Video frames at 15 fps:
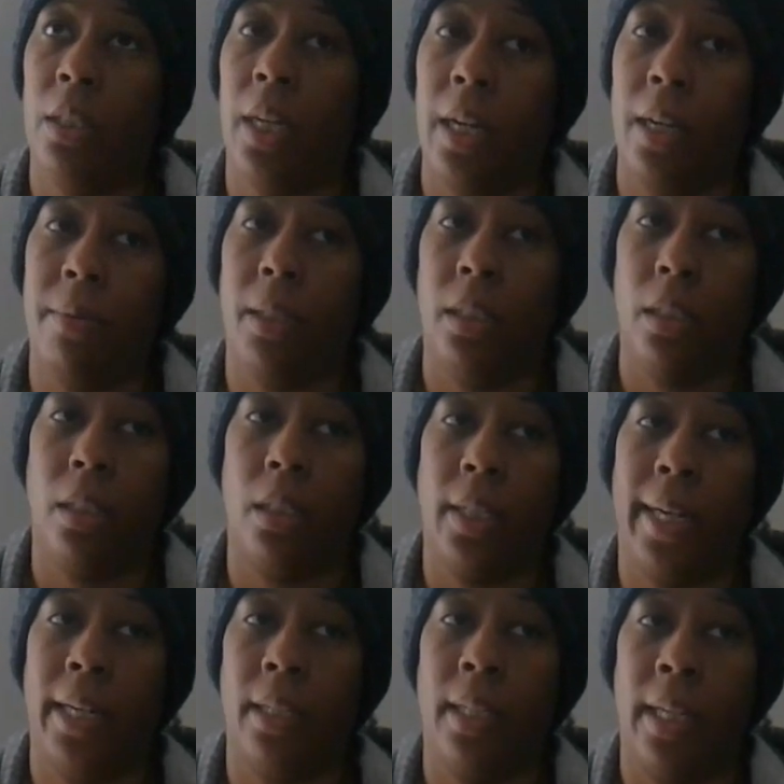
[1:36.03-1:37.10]
time in his
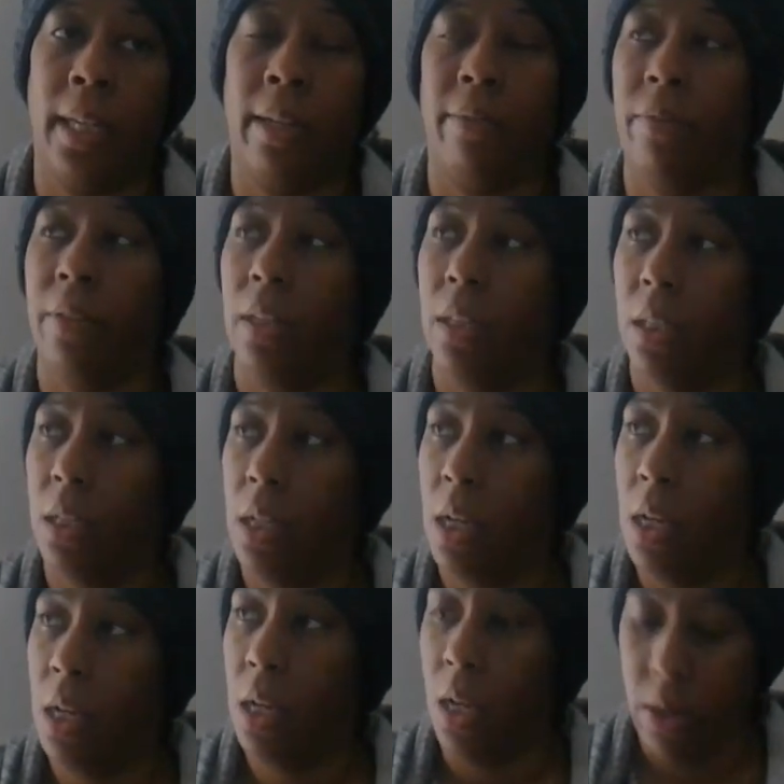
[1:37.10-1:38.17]
entire life,
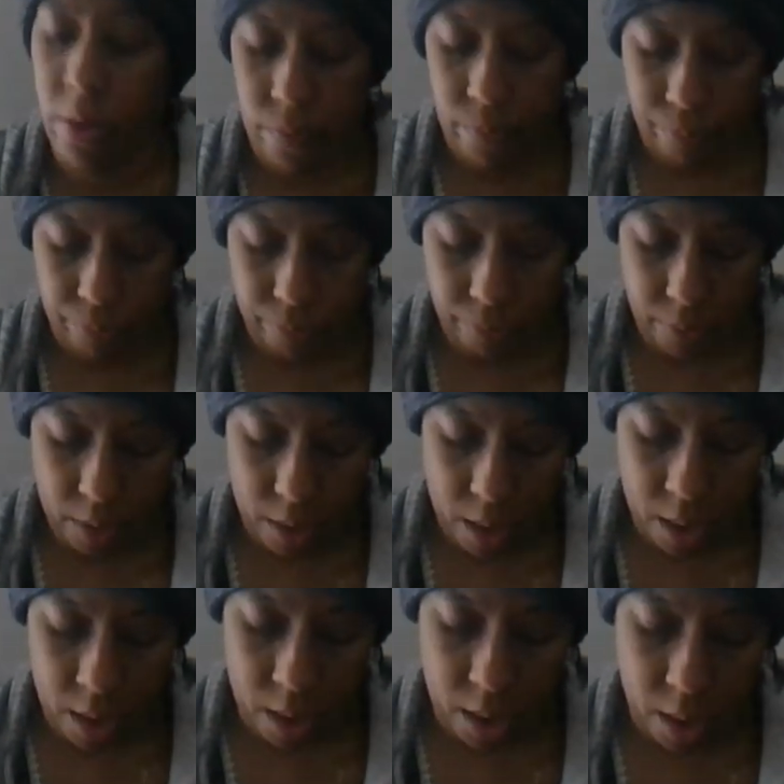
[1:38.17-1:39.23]

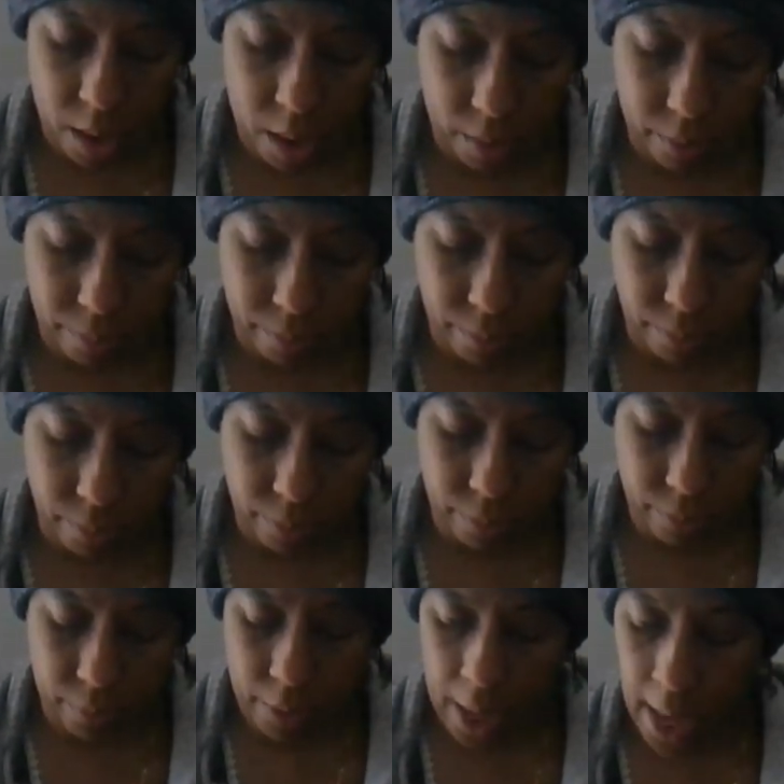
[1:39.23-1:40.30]
and
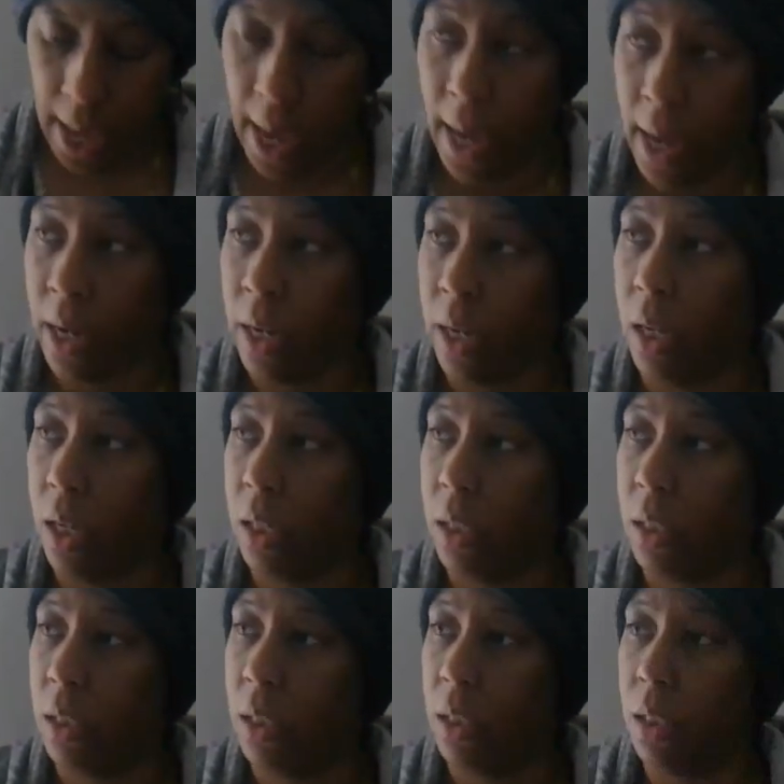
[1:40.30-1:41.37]
I had
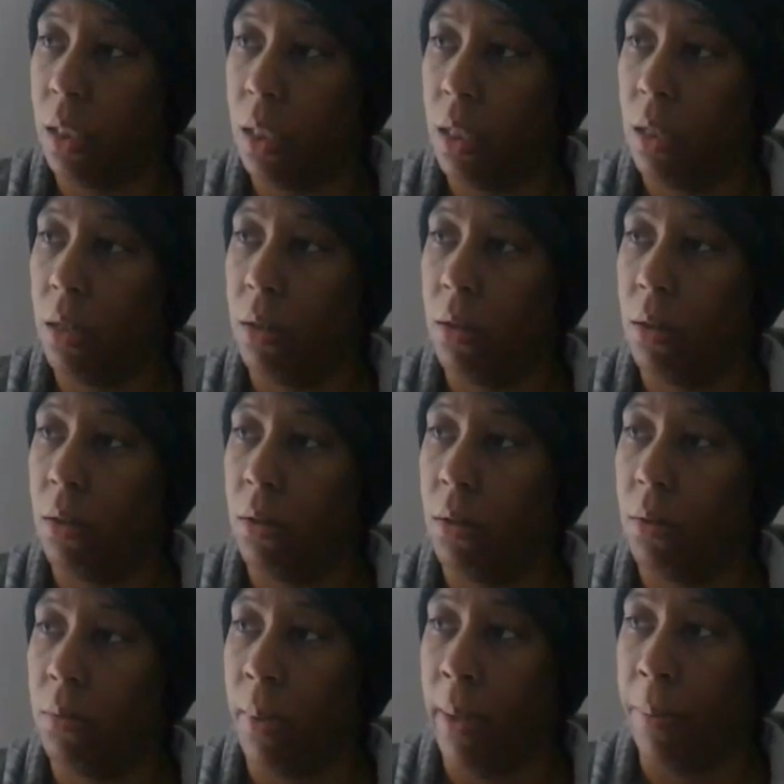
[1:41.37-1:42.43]

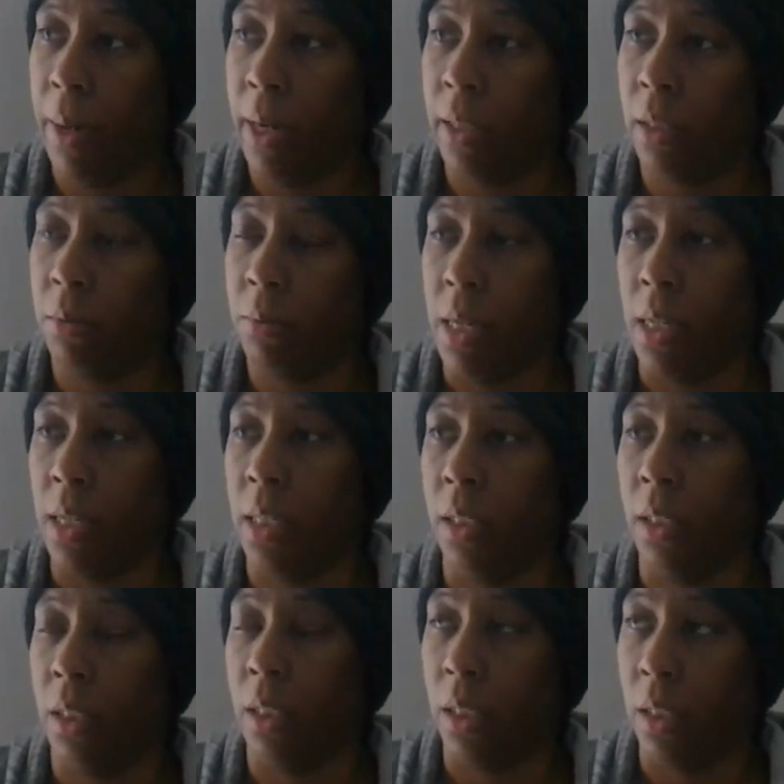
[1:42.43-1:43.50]
my partner being
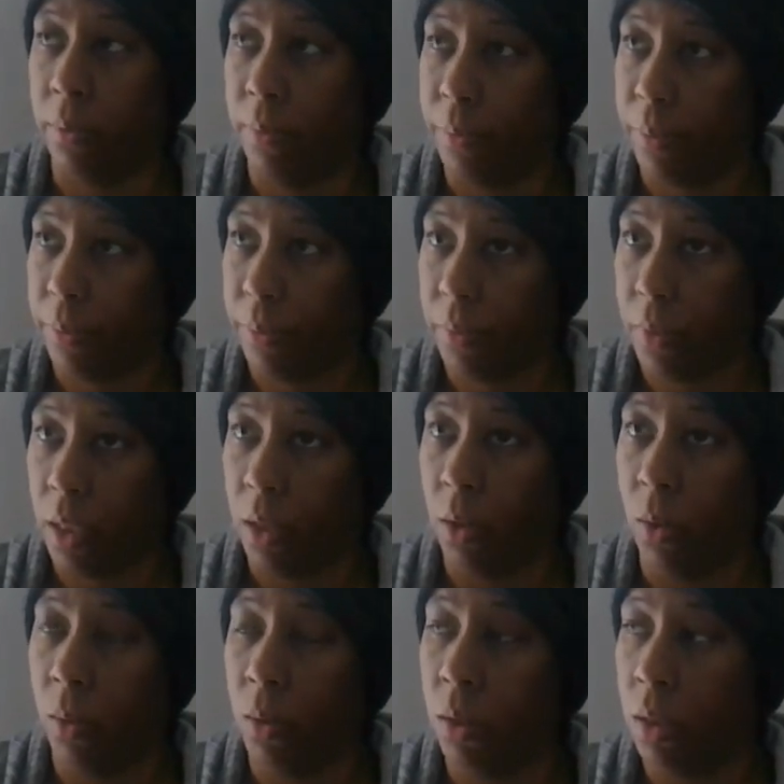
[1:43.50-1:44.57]
distant and
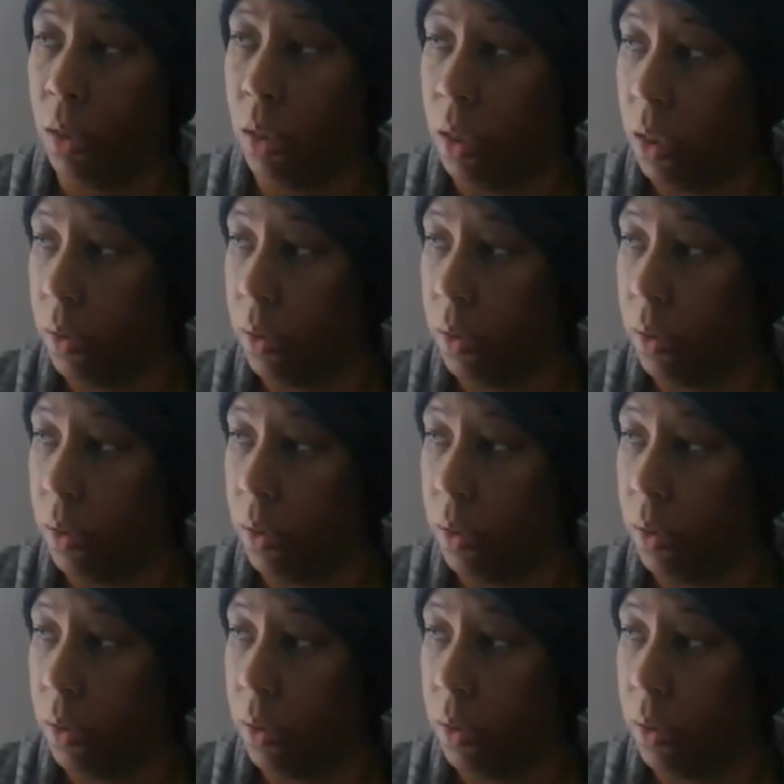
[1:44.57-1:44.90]
cold.